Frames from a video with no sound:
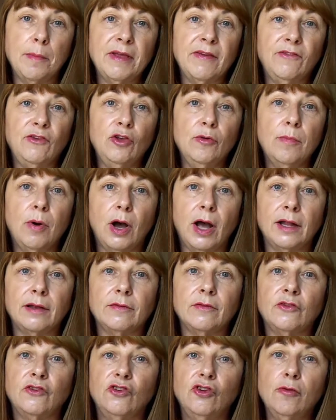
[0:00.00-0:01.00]
if you bought
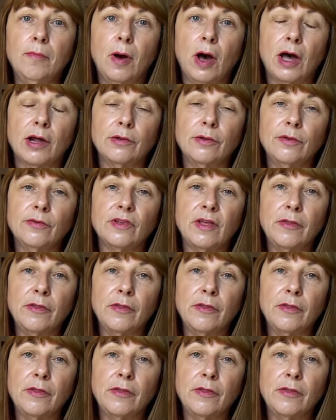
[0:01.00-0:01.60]
2 bottles,